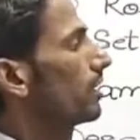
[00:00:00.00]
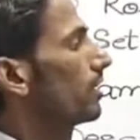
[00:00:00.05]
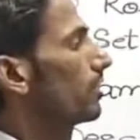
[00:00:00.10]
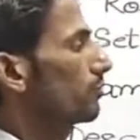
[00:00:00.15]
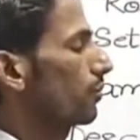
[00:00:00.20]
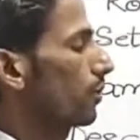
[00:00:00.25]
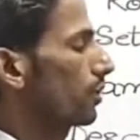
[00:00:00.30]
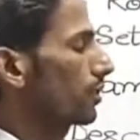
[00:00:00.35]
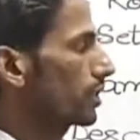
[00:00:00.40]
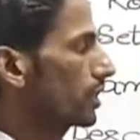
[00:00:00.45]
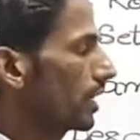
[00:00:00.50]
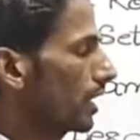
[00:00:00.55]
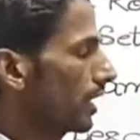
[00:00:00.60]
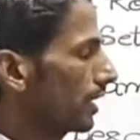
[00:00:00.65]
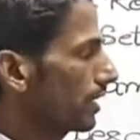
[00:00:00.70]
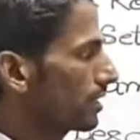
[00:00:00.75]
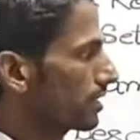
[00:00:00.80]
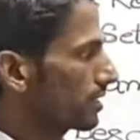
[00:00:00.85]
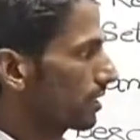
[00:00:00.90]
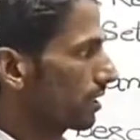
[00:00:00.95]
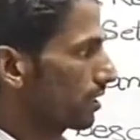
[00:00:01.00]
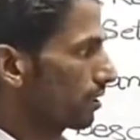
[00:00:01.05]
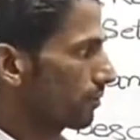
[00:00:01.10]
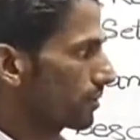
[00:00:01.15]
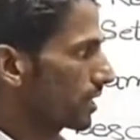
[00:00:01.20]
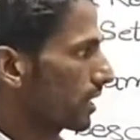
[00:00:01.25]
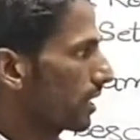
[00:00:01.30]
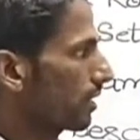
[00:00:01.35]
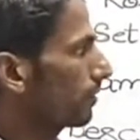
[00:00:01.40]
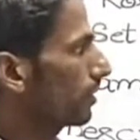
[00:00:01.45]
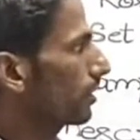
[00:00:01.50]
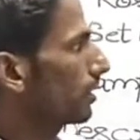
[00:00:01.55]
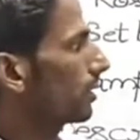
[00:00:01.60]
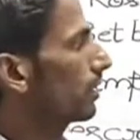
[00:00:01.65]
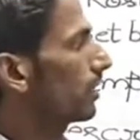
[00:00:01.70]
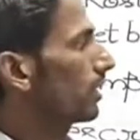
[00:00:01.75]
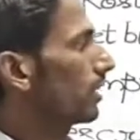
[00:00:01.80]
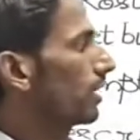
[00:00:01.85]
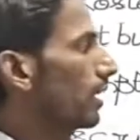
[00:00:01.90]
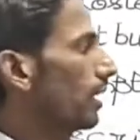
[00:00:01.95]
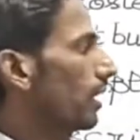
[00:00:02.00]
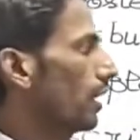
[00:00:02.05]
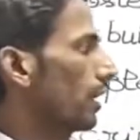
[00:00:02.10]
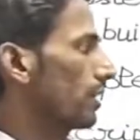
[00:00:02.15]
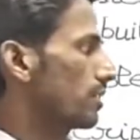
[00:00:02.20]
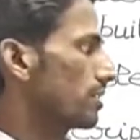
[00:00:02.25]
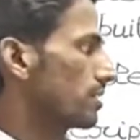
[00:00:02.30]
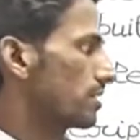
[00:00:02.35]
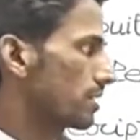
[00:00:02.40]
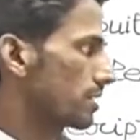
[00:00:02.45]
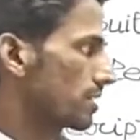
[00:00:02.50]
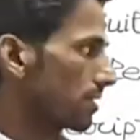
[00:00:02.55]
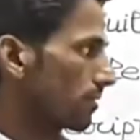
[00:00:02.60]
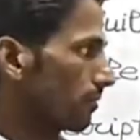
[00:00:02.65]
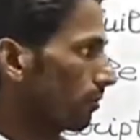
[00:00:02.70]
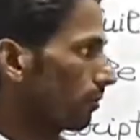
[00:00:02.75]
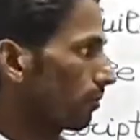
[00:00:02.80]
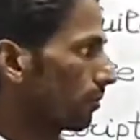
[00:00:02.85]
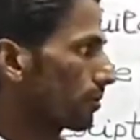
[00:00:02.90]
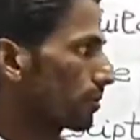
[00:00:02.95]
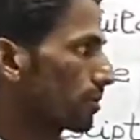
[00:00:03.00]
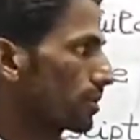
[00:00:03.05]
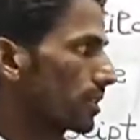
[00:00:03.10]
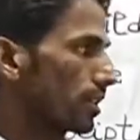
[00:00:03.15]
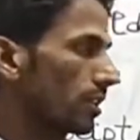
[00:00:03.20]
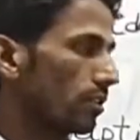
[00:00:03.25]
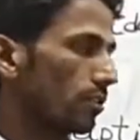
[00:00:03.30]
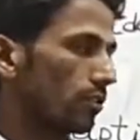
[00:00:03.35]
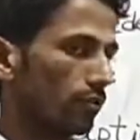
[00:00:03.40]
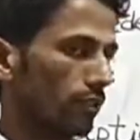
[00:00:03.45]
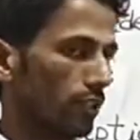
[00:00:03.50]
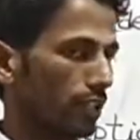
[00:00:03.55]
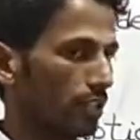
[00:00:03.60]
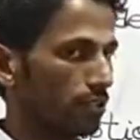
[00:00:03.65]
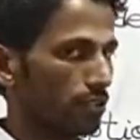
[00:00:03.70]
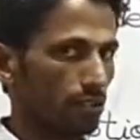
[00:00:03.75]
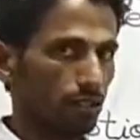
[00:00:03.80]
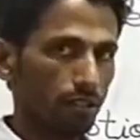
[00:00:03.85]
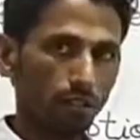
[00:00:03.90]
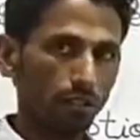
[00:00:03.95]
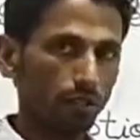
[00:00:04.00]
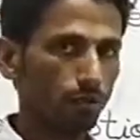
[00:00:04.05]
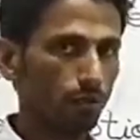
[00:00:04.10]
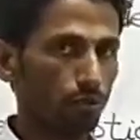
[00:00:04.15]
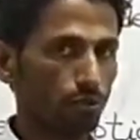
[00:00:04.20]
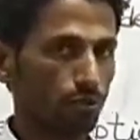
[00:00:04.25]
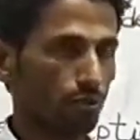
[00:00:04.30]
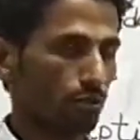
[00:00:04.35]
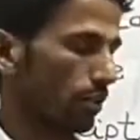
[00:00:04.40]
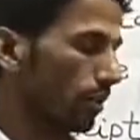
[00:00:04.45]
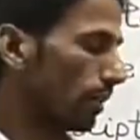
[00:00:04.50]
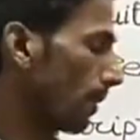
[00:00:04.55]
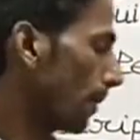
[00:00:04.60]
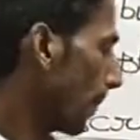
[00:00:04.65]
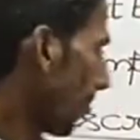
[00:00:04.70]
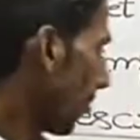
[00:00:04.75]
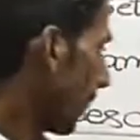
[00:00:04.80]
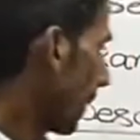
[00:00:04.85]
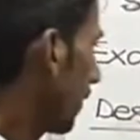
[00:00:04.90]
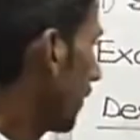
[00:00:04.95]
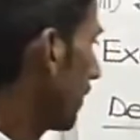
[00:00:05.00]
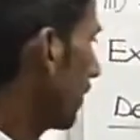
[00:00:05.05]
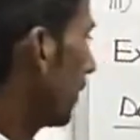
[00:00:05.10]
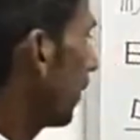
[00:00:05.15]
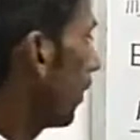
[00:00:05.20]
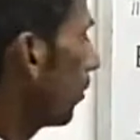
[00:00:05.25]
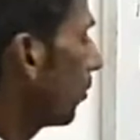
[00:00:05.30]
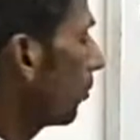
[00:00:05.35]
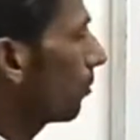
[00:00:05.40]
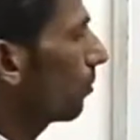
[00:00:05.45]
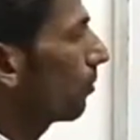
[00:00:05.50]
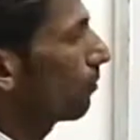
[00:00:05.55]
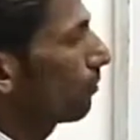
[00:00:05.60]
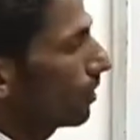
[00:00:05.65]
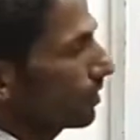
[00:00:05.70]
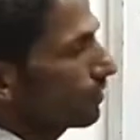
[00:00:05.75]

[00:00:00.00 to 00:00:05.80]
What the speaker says: 49 scale of 7 and 64 scale of 8 goes on. Now what